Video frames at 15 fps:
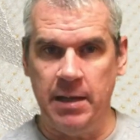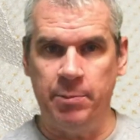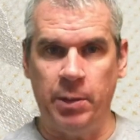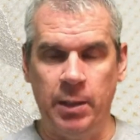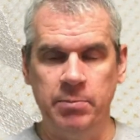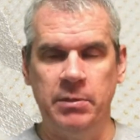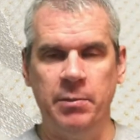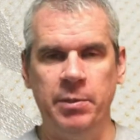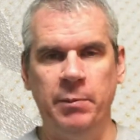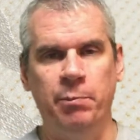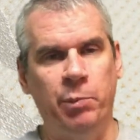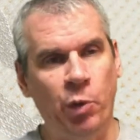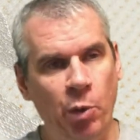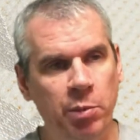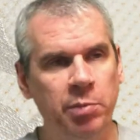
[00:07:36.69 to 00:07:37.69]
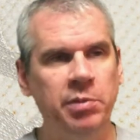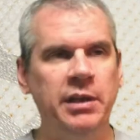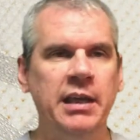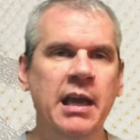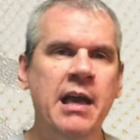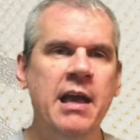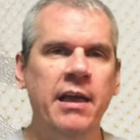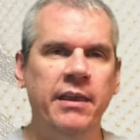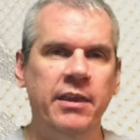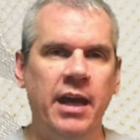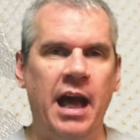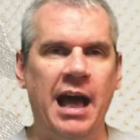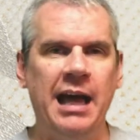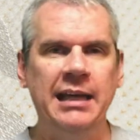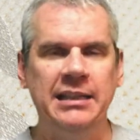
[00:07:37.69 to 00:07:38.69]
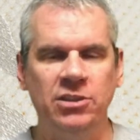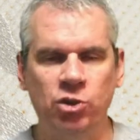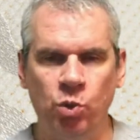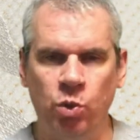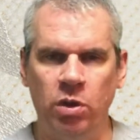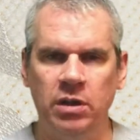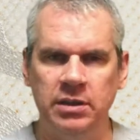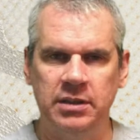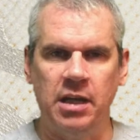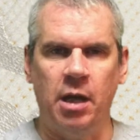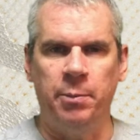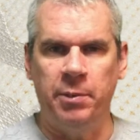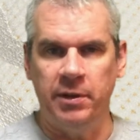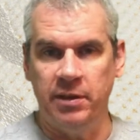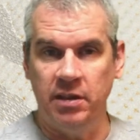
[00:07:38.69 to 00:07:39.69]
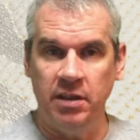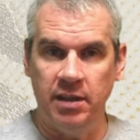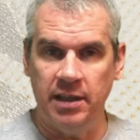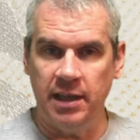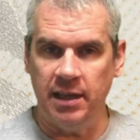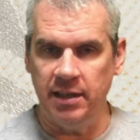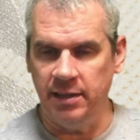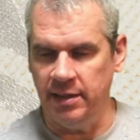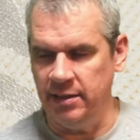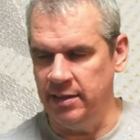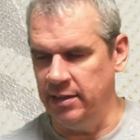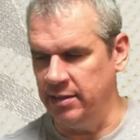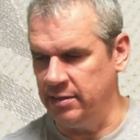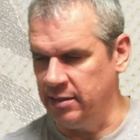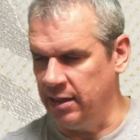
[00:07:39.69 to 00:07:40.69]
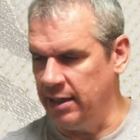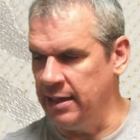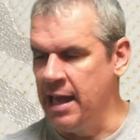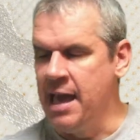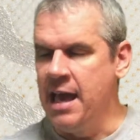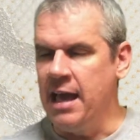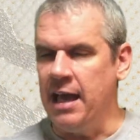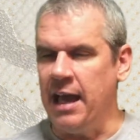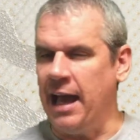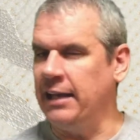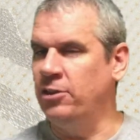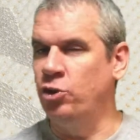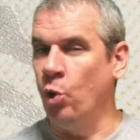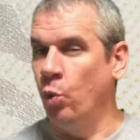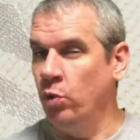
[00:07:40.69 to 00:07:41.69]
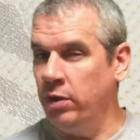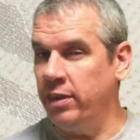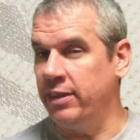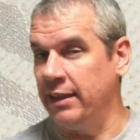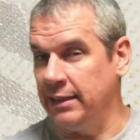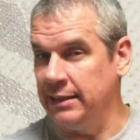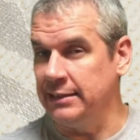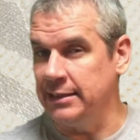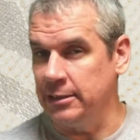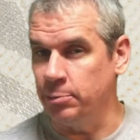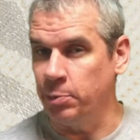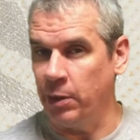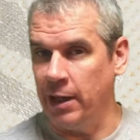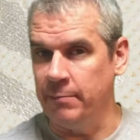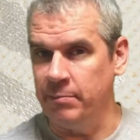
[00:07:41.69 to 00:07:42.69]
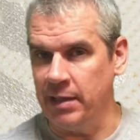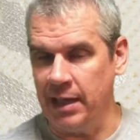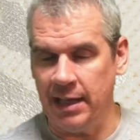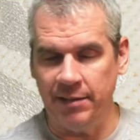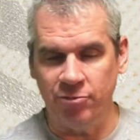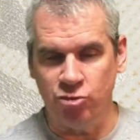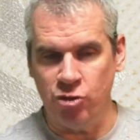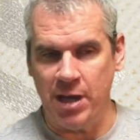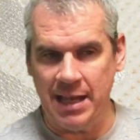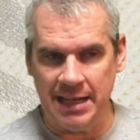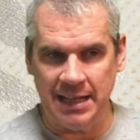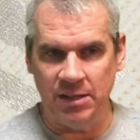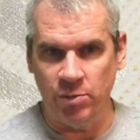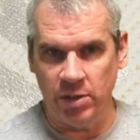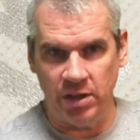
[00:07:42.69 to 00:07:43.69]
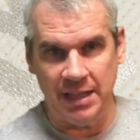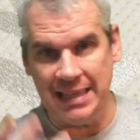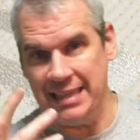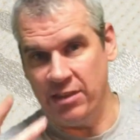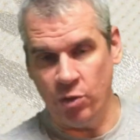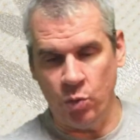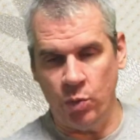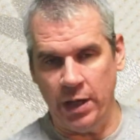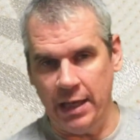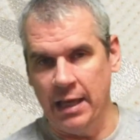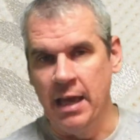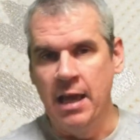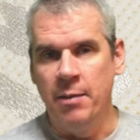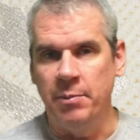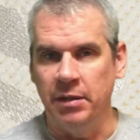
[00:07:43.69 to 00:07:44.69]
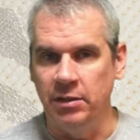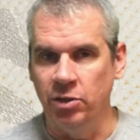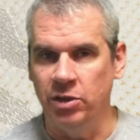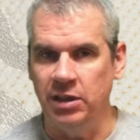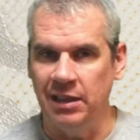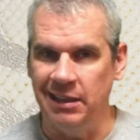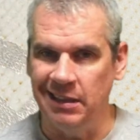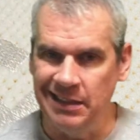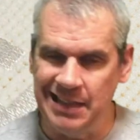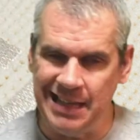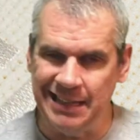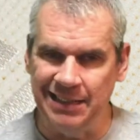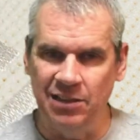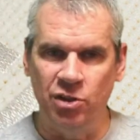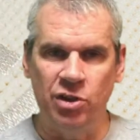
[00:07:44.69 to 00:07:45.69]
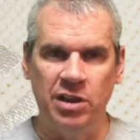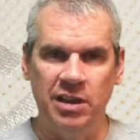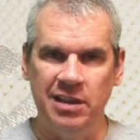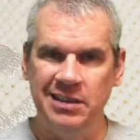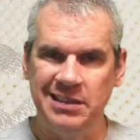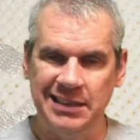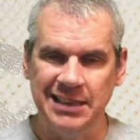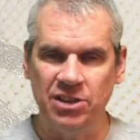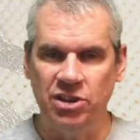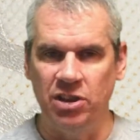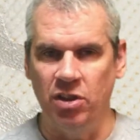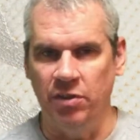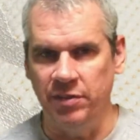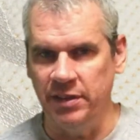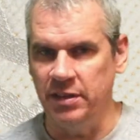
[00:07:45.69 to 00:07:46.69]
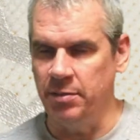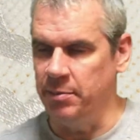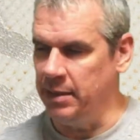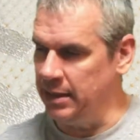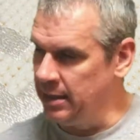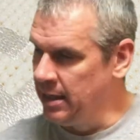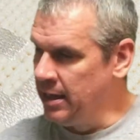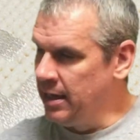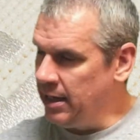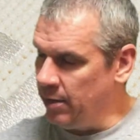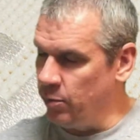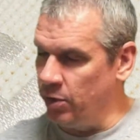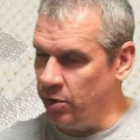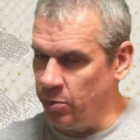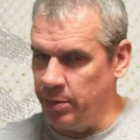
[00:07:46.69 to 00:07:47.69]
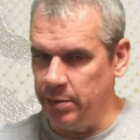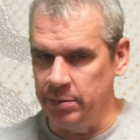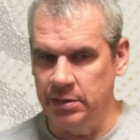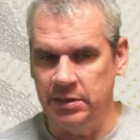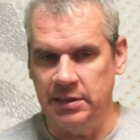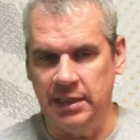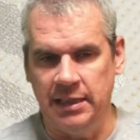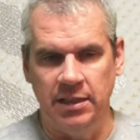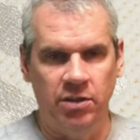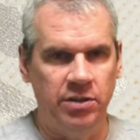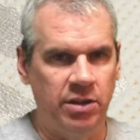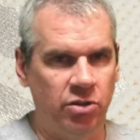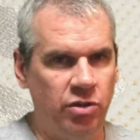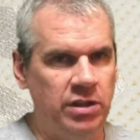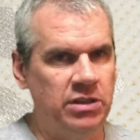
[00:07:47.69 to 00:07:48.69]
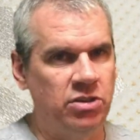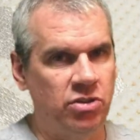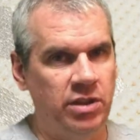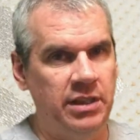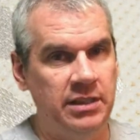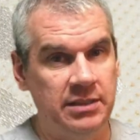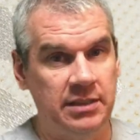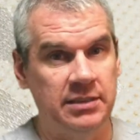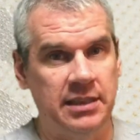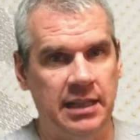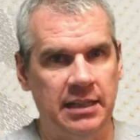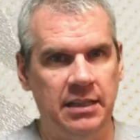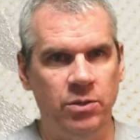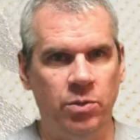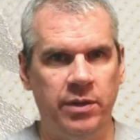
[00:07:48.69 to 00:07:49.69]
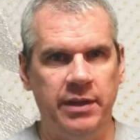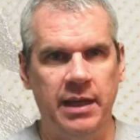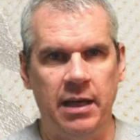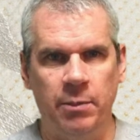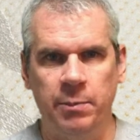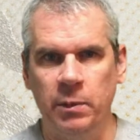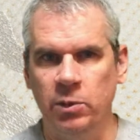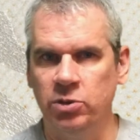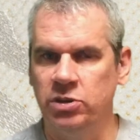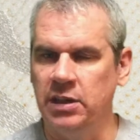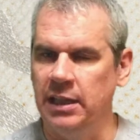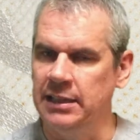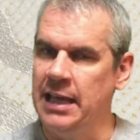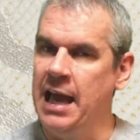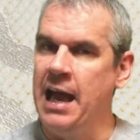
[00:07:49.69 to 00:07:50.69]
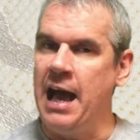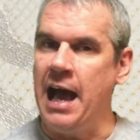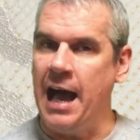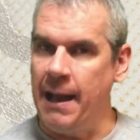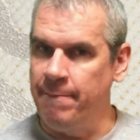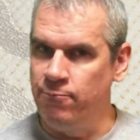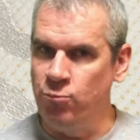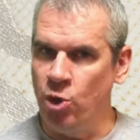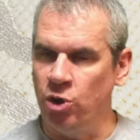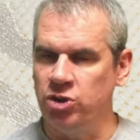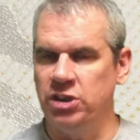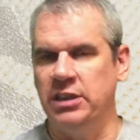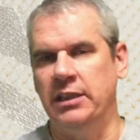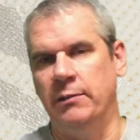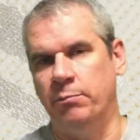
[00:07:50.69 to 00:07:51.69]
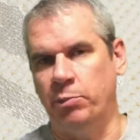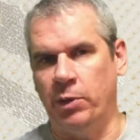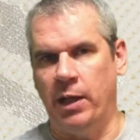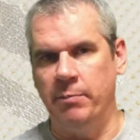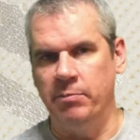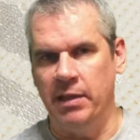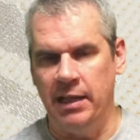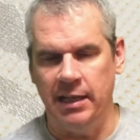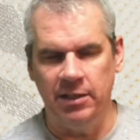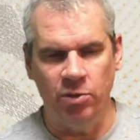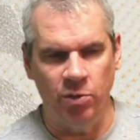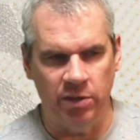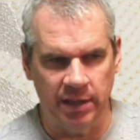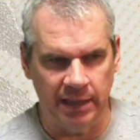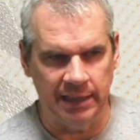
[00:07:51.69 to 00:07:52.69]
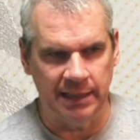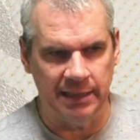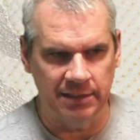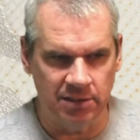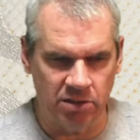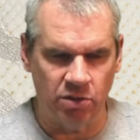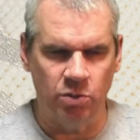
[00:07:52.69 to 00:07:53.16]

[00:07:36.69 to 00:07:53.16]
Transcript: Prime knit being probably the highest quality upper that you can get at the Adidas line. I don't think this is prime knit. I haven't read anywhere either way, but looking at the knit and looking at the stitching of it, to me, and what you'll be able to see here on the green screen, is exactly what that upper looks like. I'm not seeing prime knit. I don't think it is.